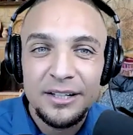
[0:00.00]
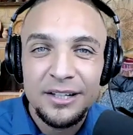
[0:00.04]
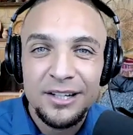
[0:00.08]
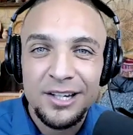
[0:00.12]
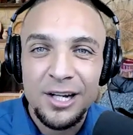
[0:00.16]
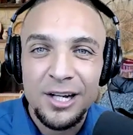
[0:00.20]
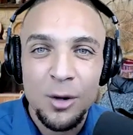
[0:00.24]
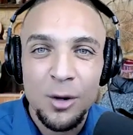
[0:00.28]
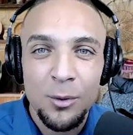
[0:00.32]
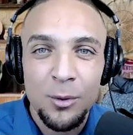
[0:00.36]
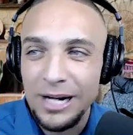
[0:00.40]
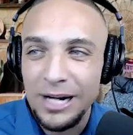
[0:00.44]

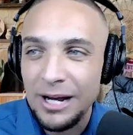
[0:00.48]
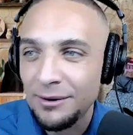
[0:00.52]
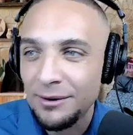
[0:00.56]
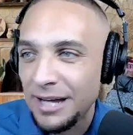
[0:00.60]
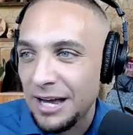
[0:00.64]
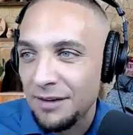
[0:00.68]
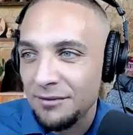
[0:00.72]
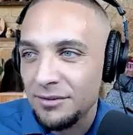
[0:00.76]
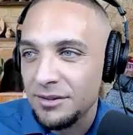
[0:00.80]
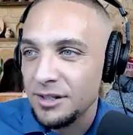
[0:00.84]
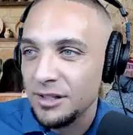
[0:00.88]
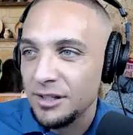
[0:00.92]
without
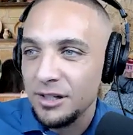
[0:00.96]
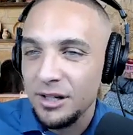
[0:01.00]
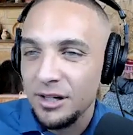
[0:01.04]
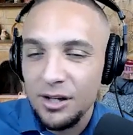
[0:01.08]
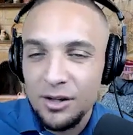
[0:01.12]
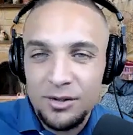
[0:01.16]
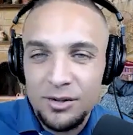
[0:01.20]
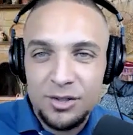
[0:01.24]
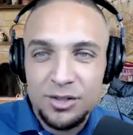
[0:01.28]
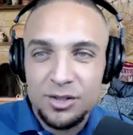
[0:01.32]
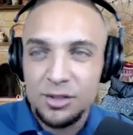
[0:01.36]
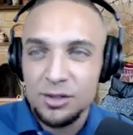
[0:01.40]
having to
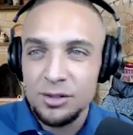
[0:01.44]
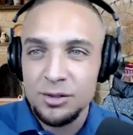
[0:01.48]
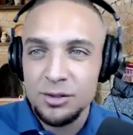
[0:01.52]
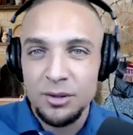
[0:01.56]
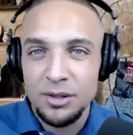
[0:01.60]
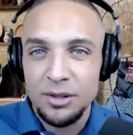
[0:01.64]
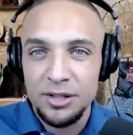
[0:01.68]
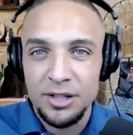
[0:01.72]
go to,